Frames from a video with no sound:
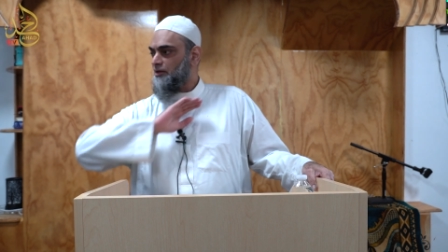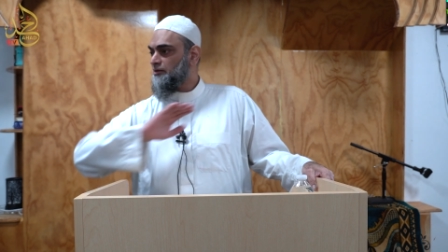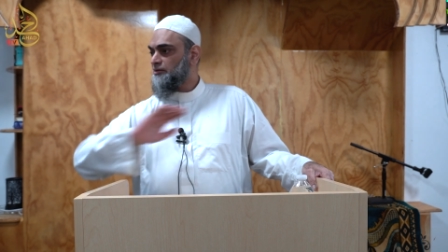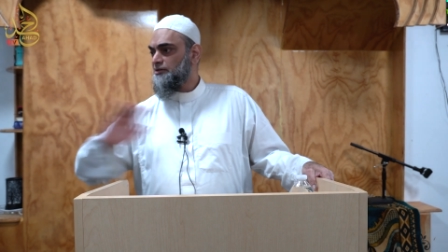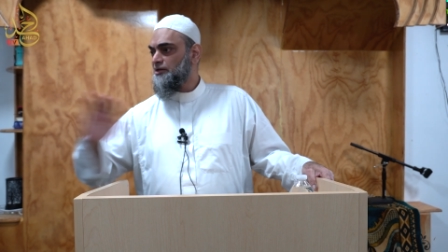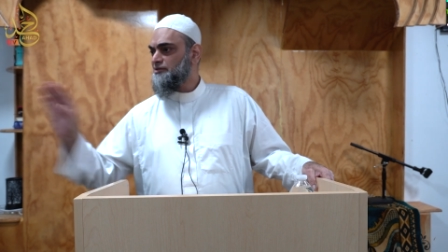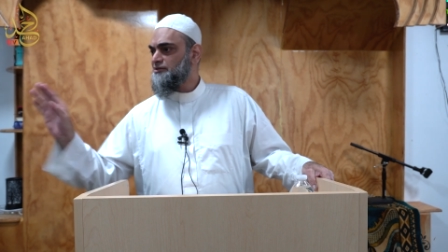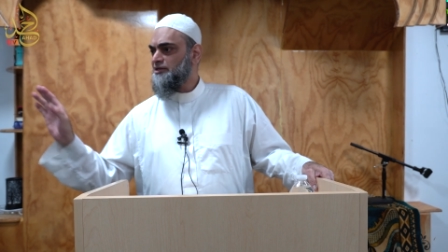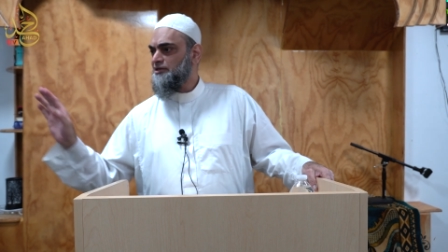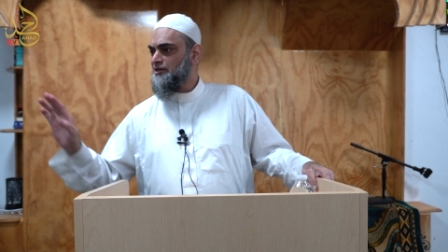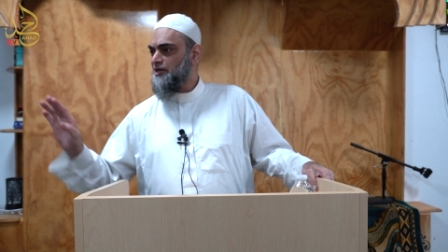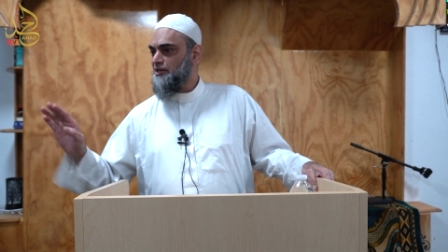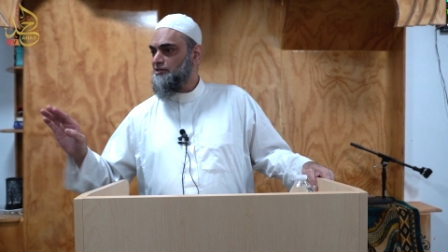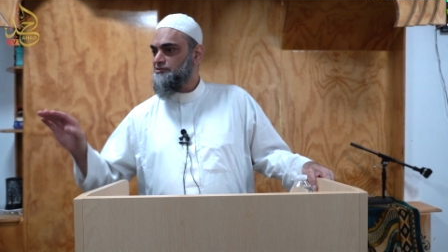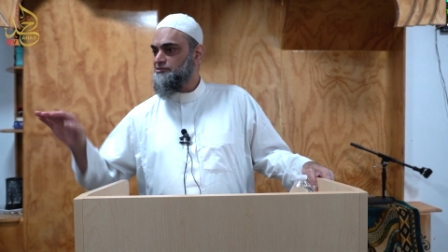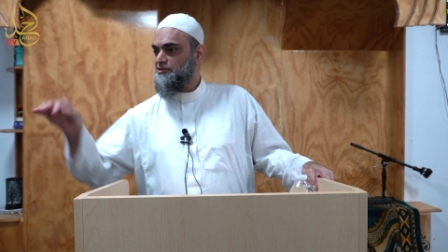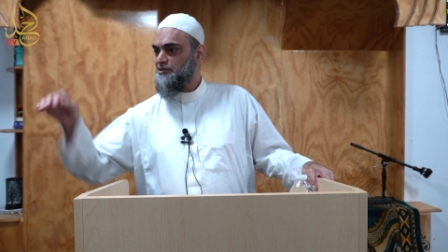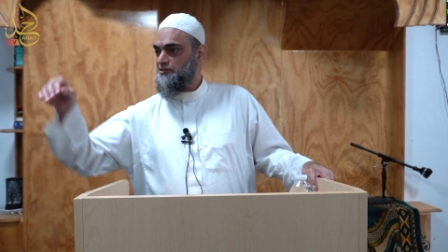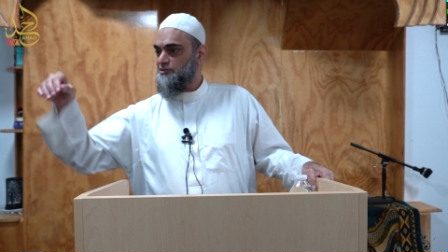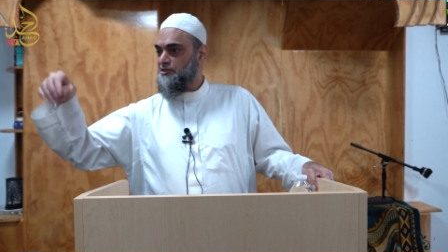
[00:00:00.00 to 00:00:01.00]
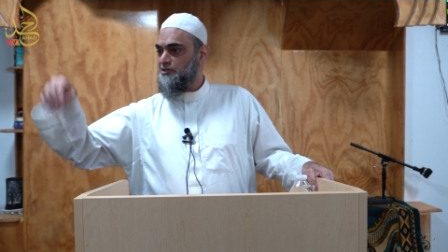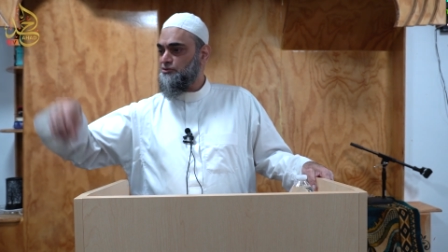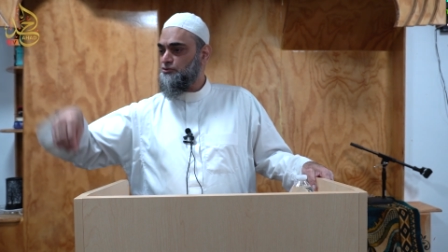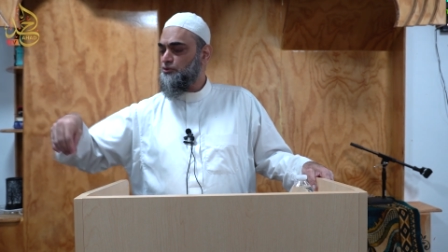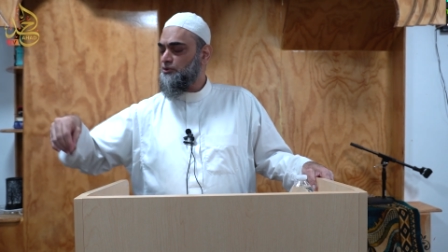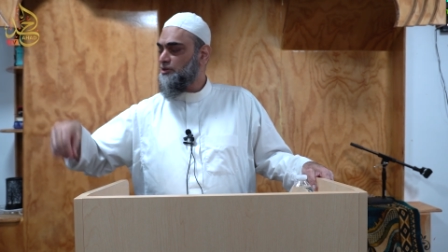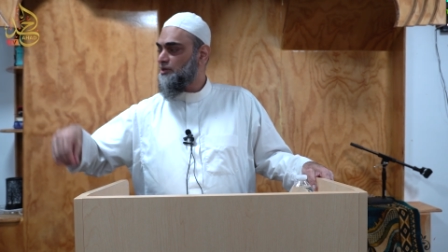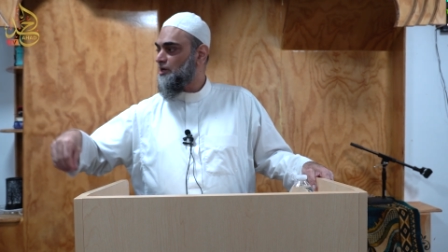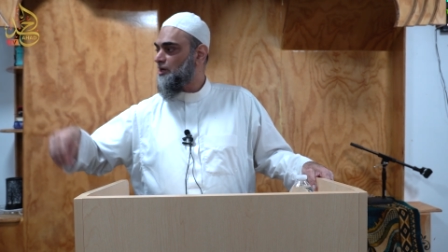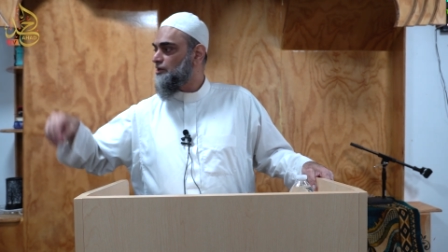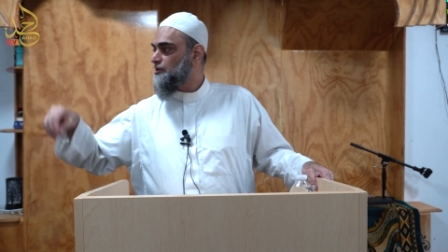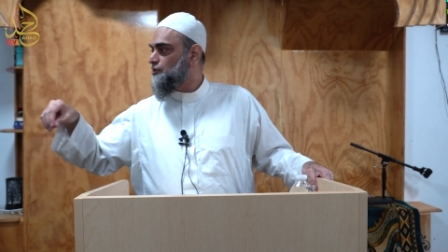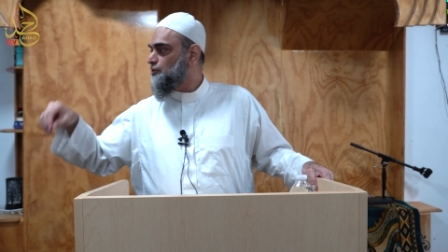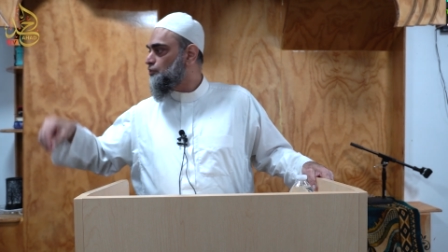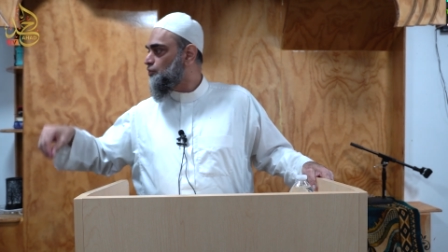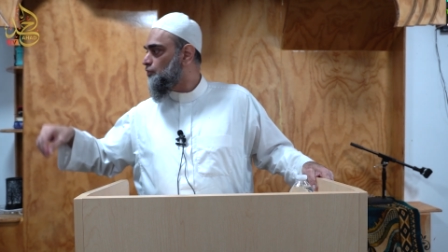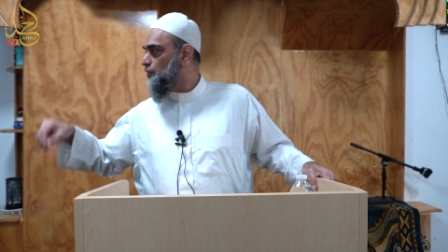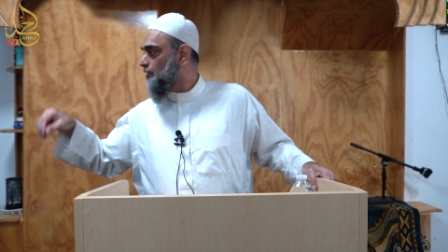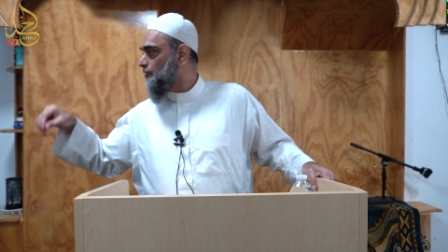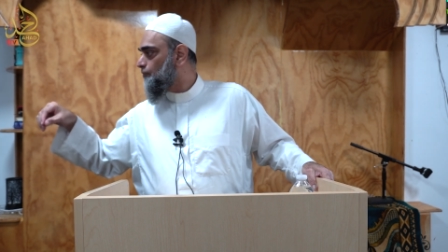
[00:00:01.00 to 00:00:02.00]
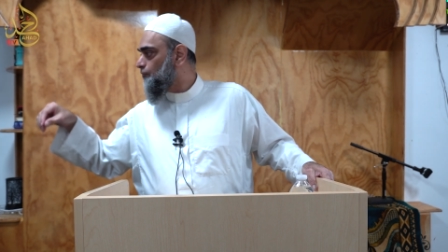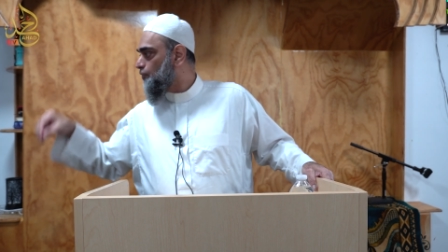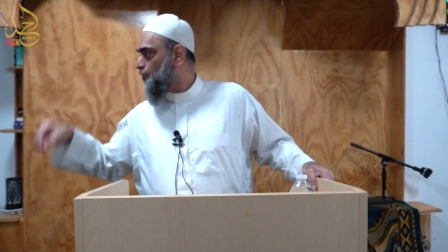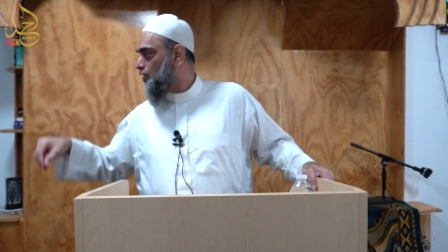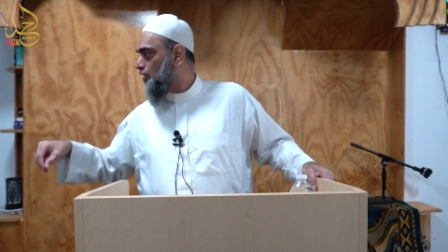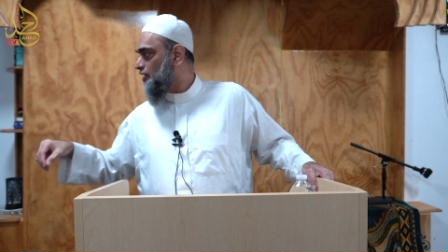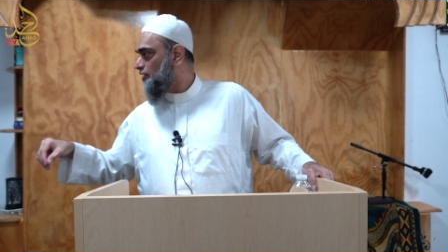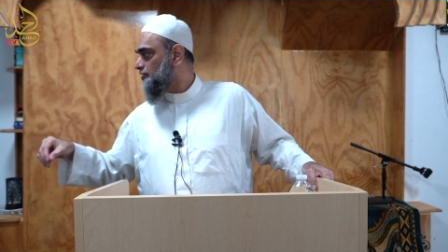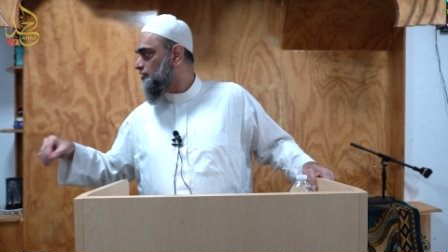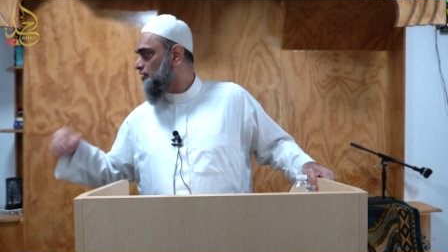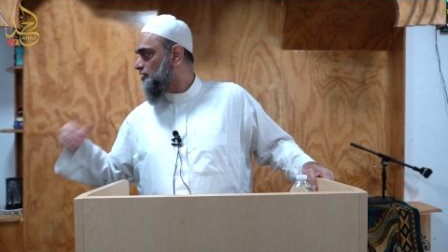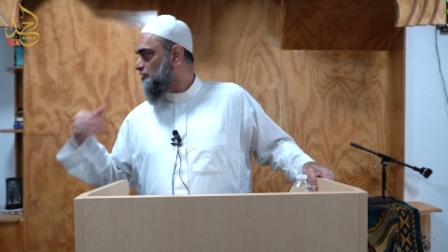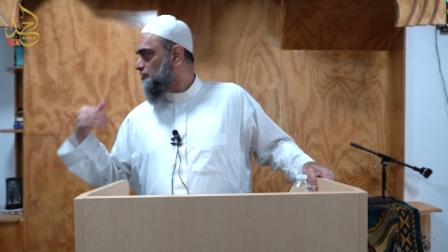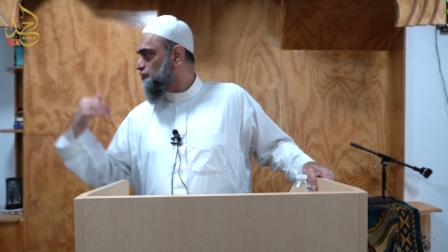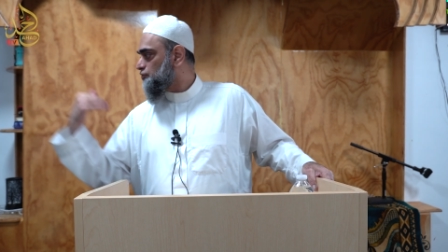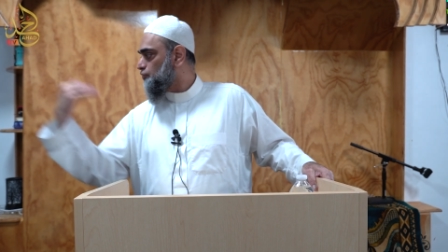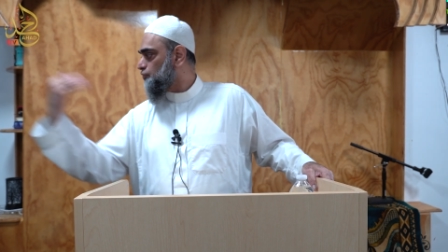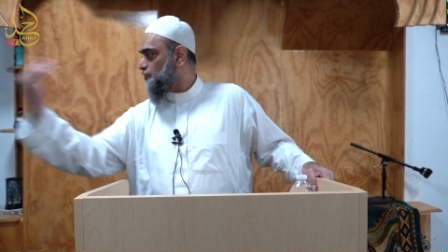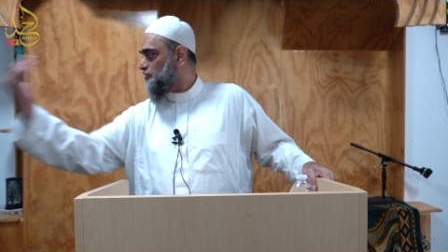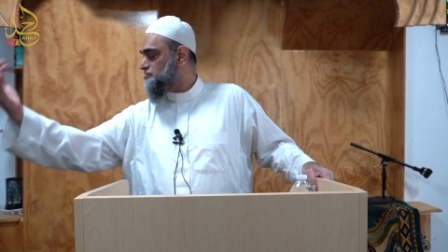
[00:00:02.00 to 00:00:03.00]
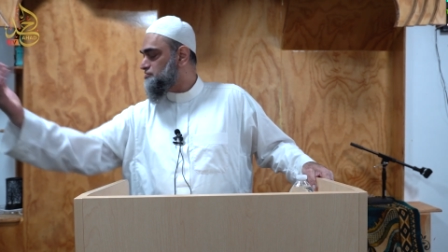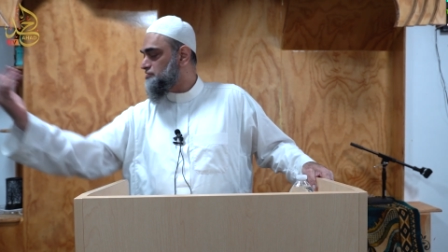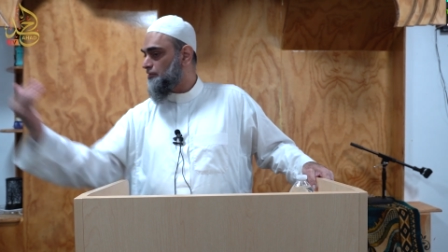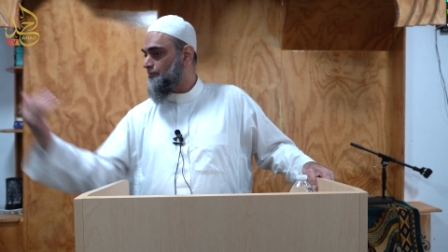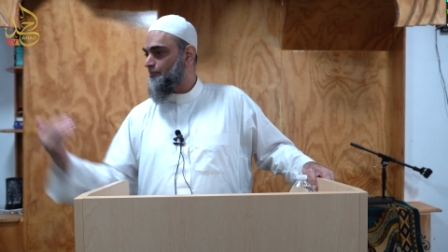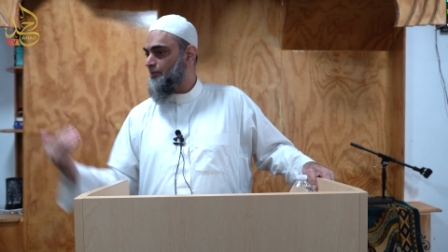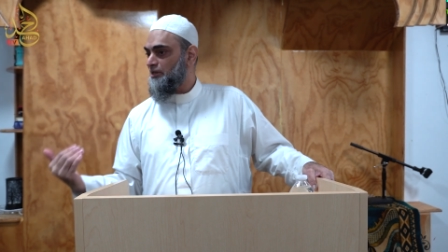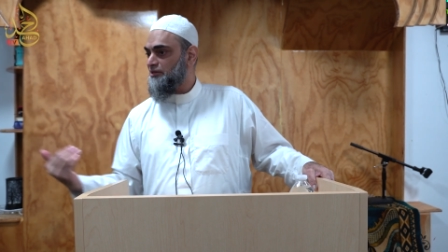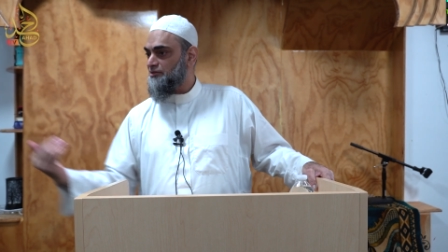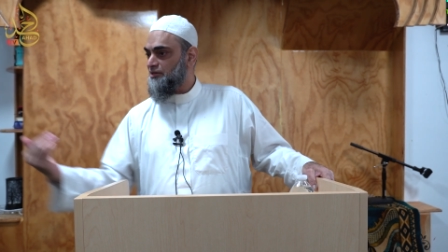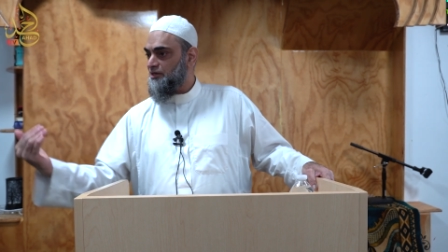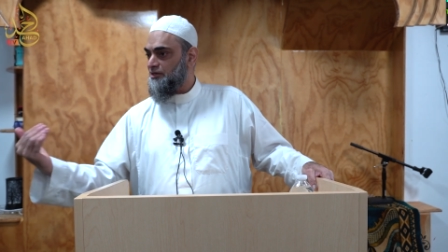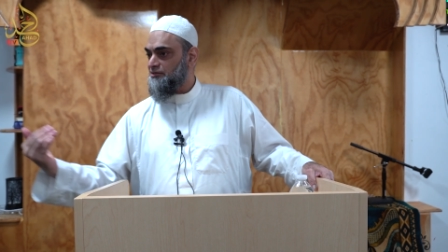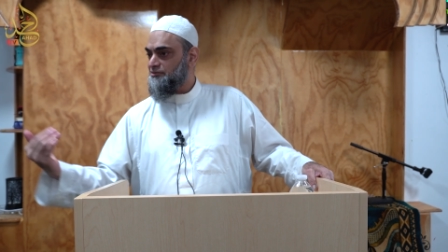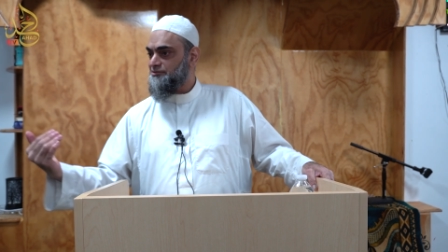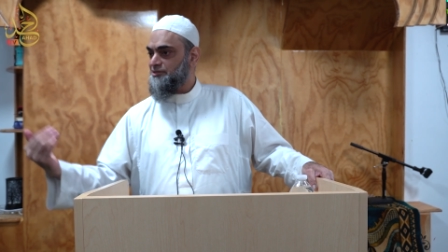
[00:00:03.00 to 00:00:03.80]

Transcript: nothing else. In the dunya, you were born to worship Allah.